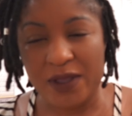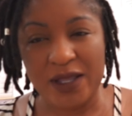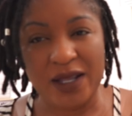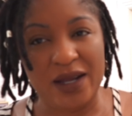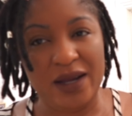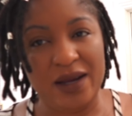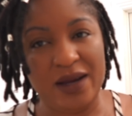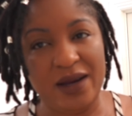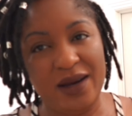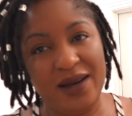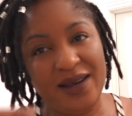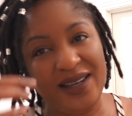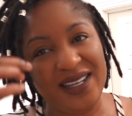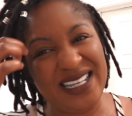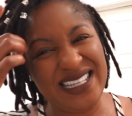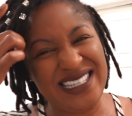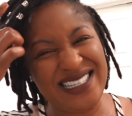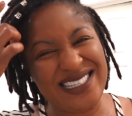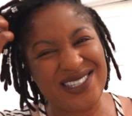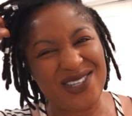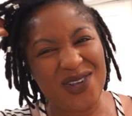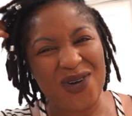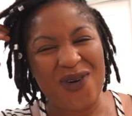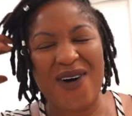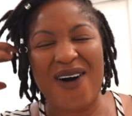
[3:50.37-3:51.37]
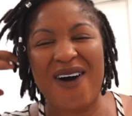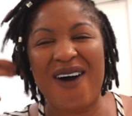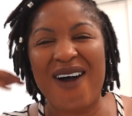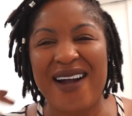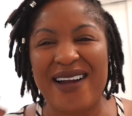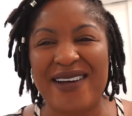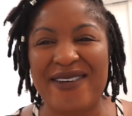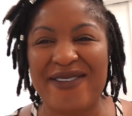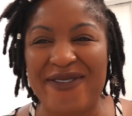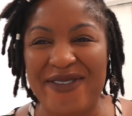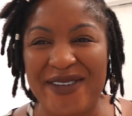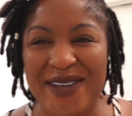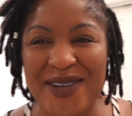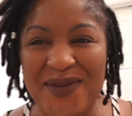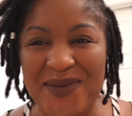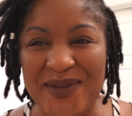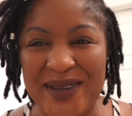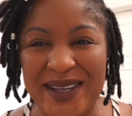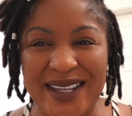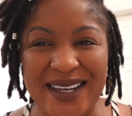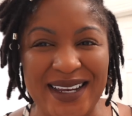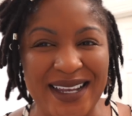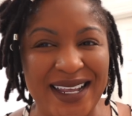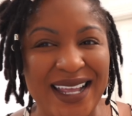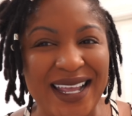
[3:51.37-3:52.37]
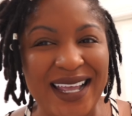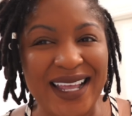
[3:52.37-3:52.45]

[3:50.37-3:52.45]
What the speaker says: there. It's so hard filming.